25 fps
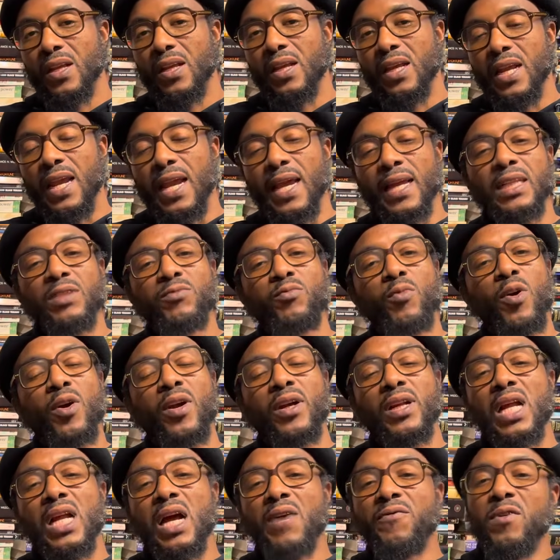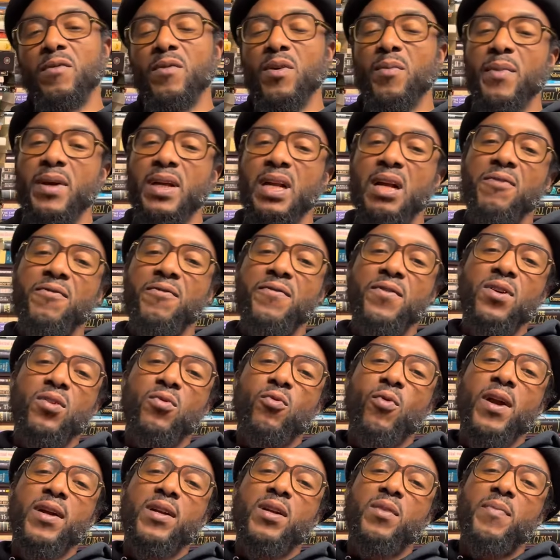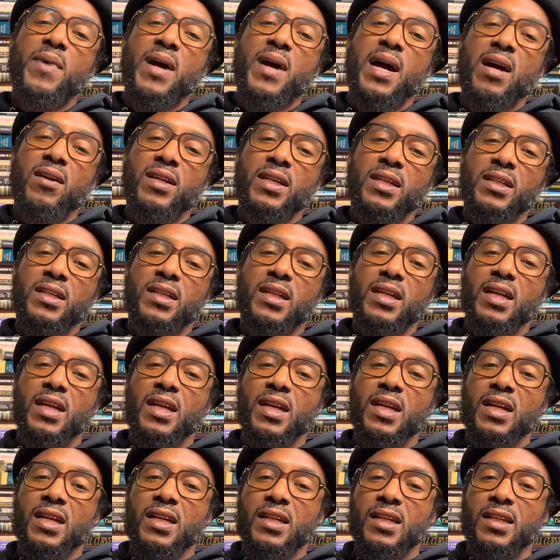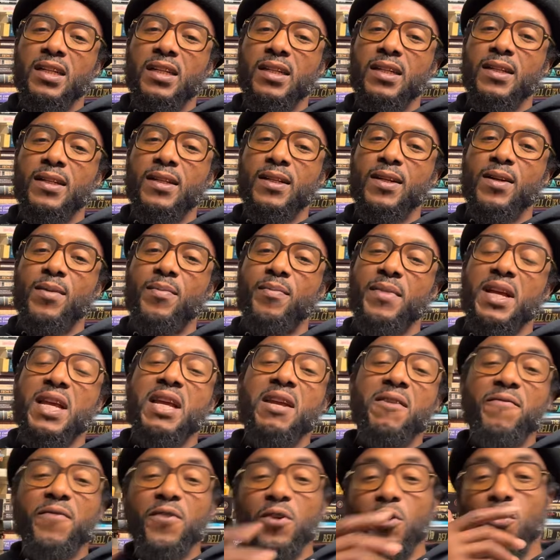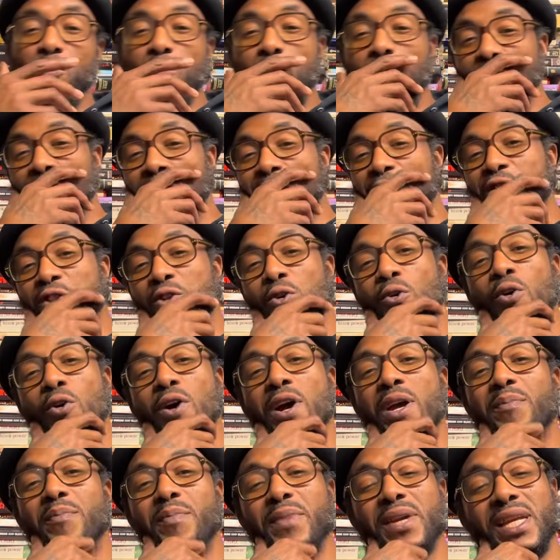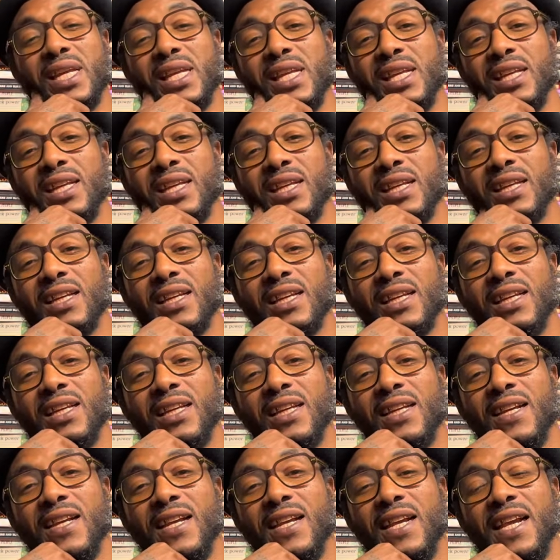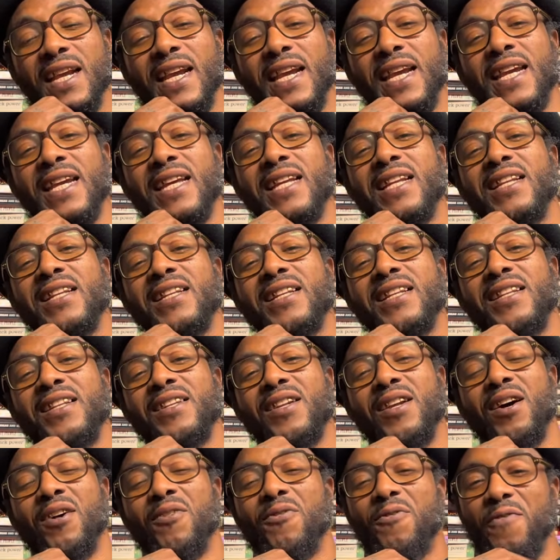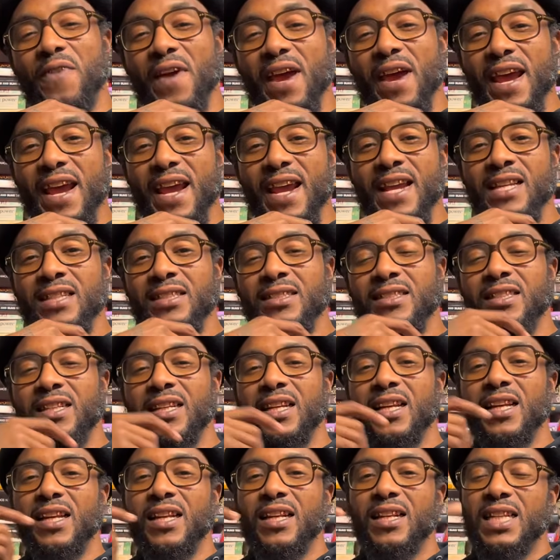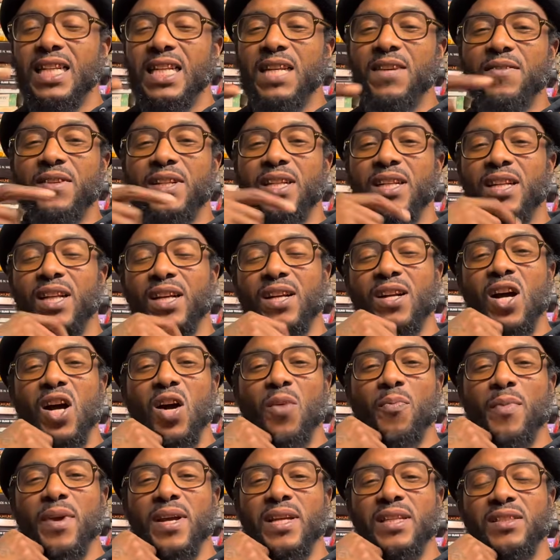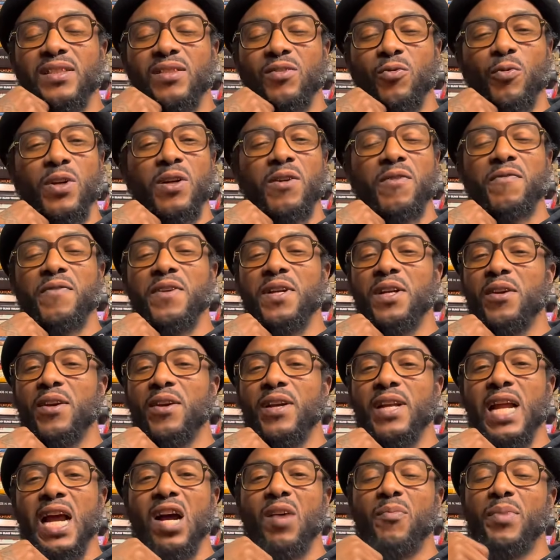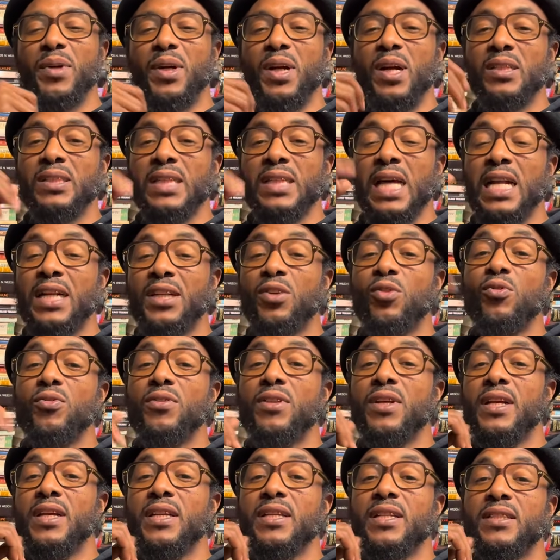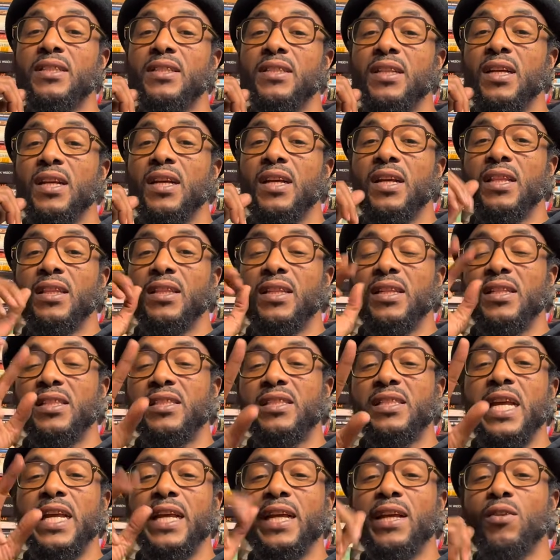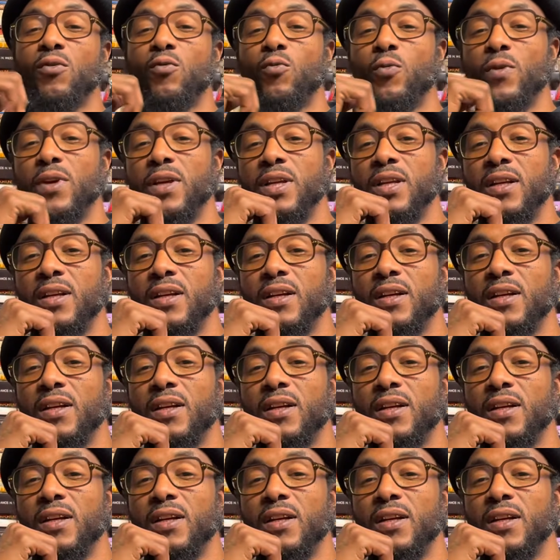And it's working out for me, man. I feel great about it. If you want to join me in a fast, leave it in the comments and we'll figure it out, because I do this the second week